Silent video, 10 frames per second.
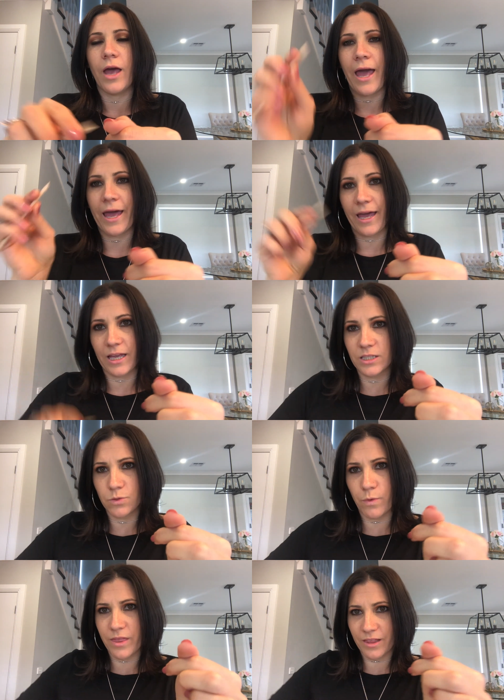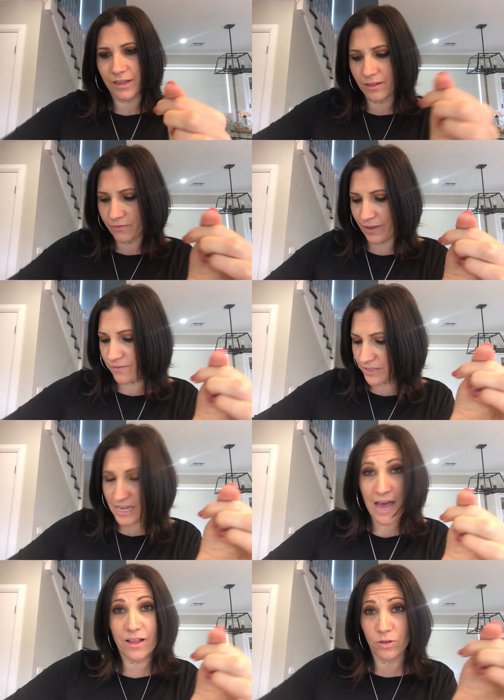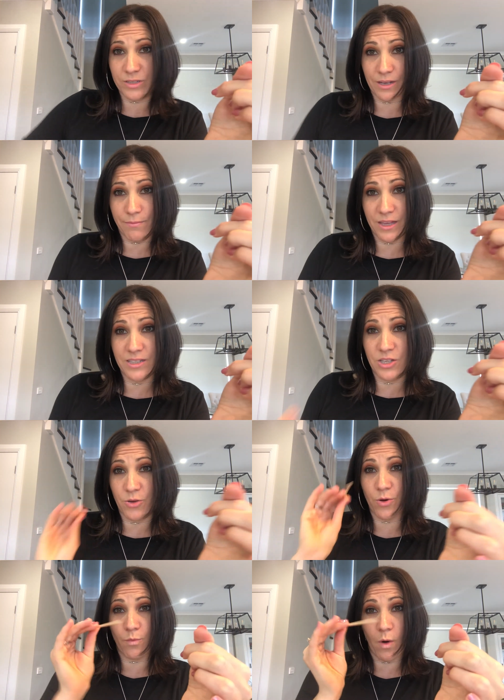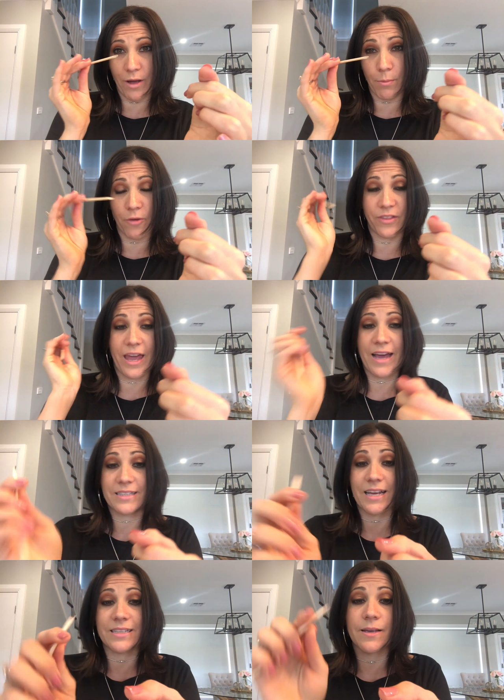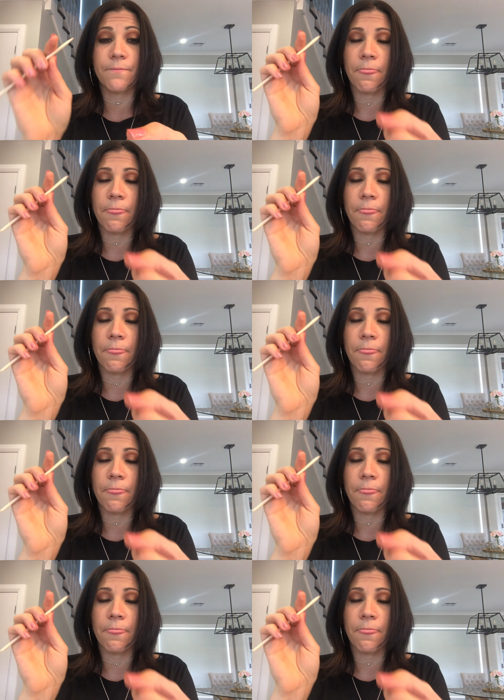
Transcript: hand with a little Viva towel or something so you can wipe off the excess.